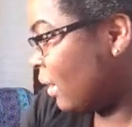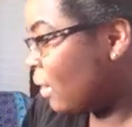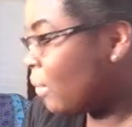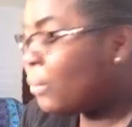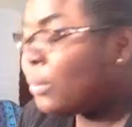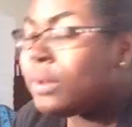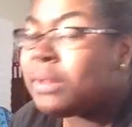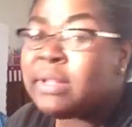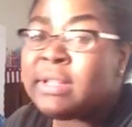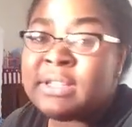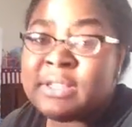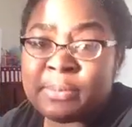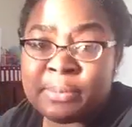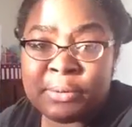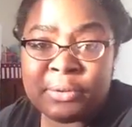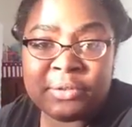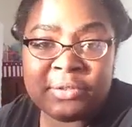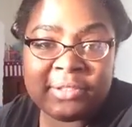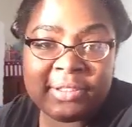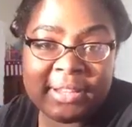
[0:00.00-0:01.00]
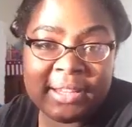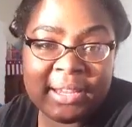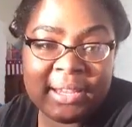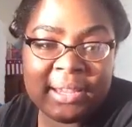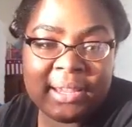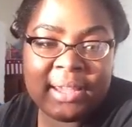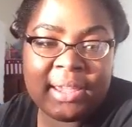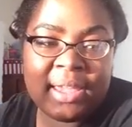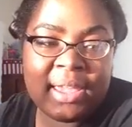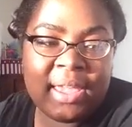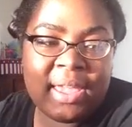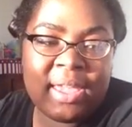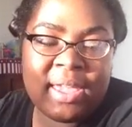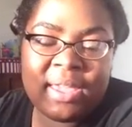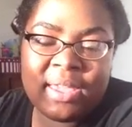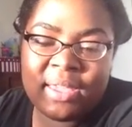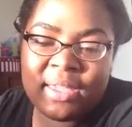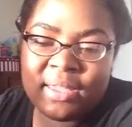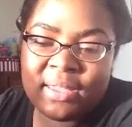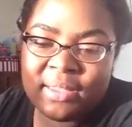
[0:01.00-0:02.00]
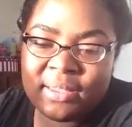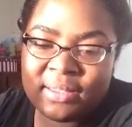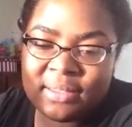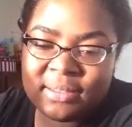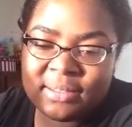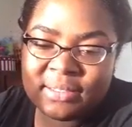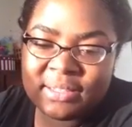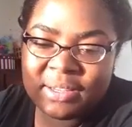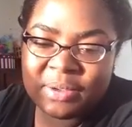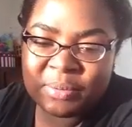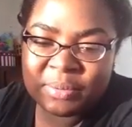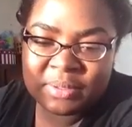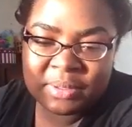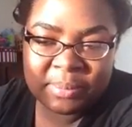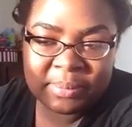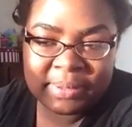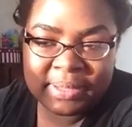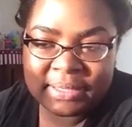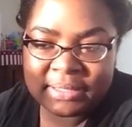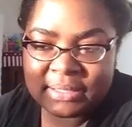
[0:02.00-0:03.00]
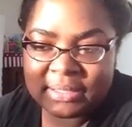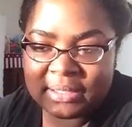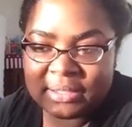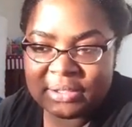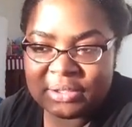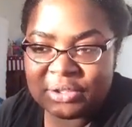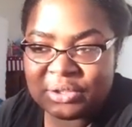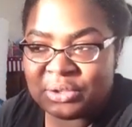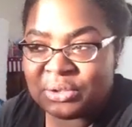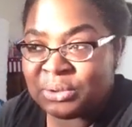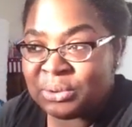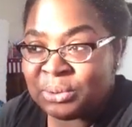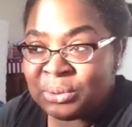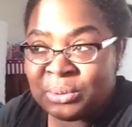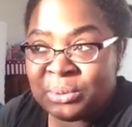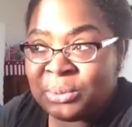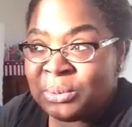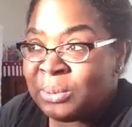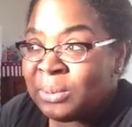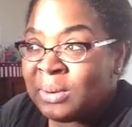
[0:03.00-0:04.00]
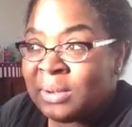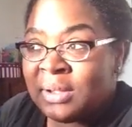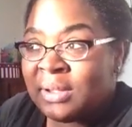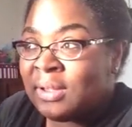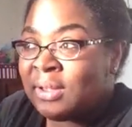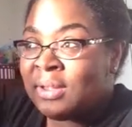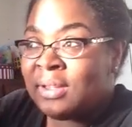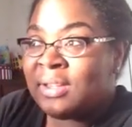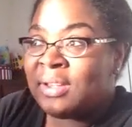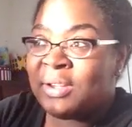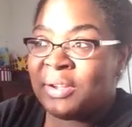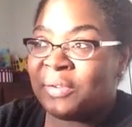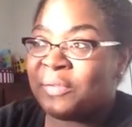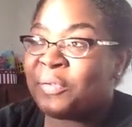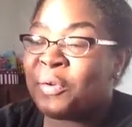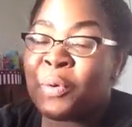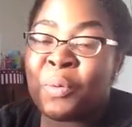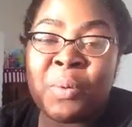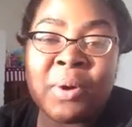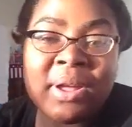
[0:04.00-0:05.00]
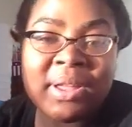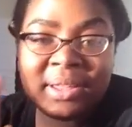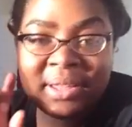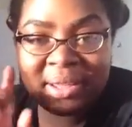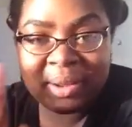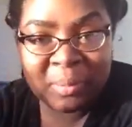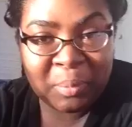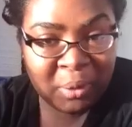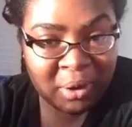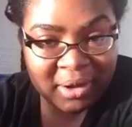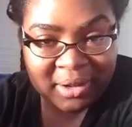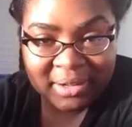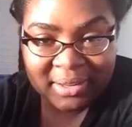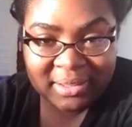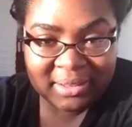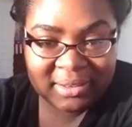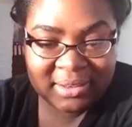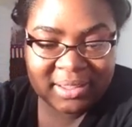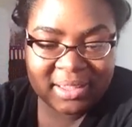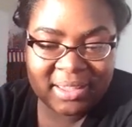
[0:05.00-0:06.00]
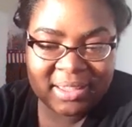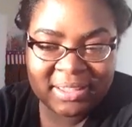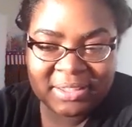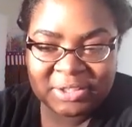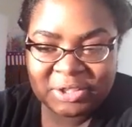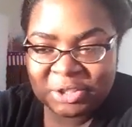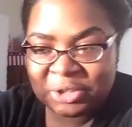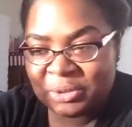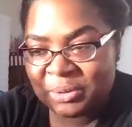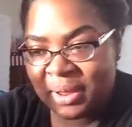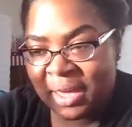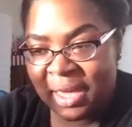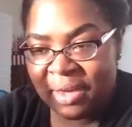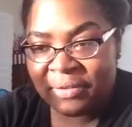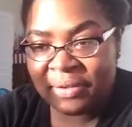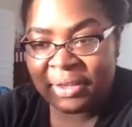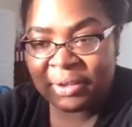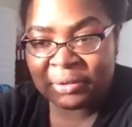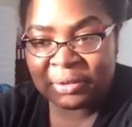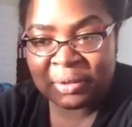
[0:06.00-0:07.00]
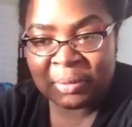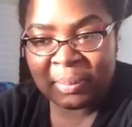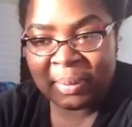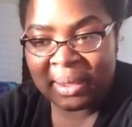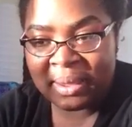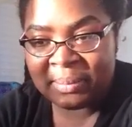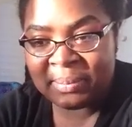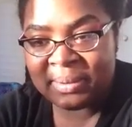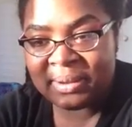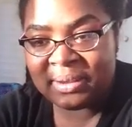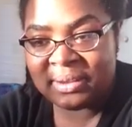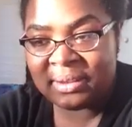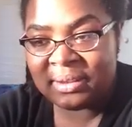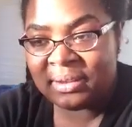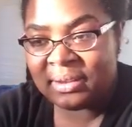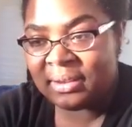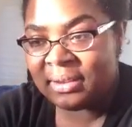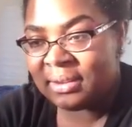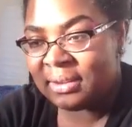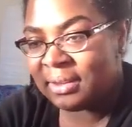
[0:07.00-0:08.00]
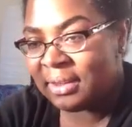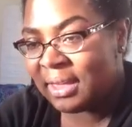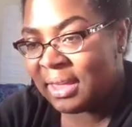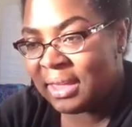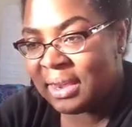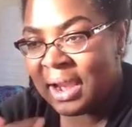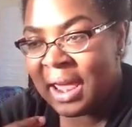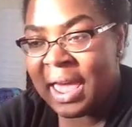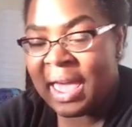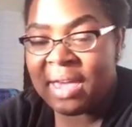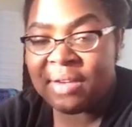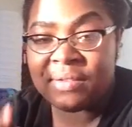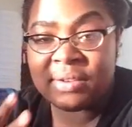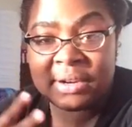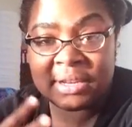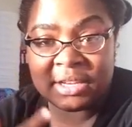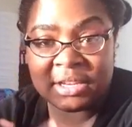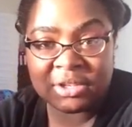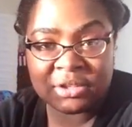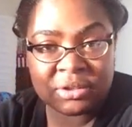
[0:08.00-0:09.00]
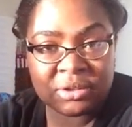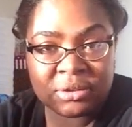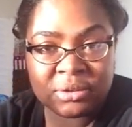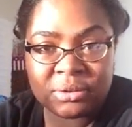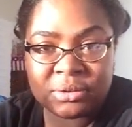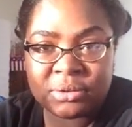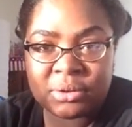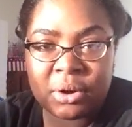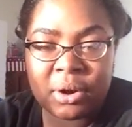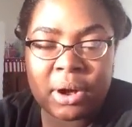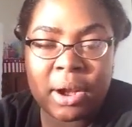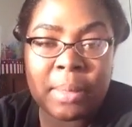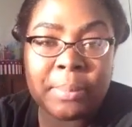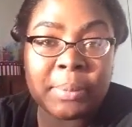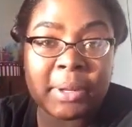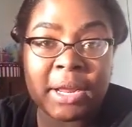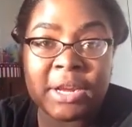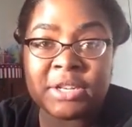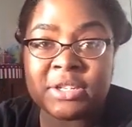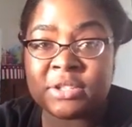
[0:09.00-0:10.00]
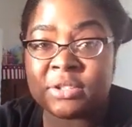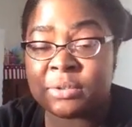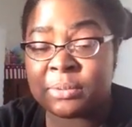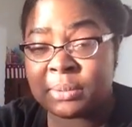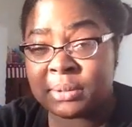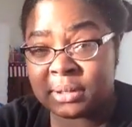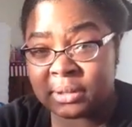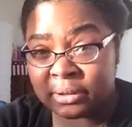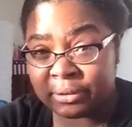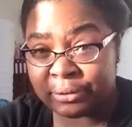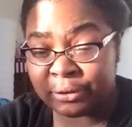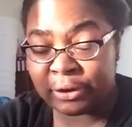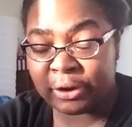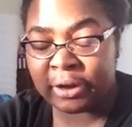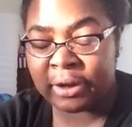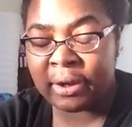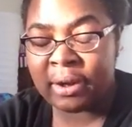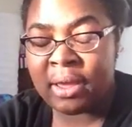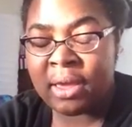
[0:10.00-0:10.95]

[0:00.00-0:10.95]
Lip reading: really smoothly, and it was a blessing to, for one, get pregnant, and two, to have a healthy baby and not have any issues or complications with delivery.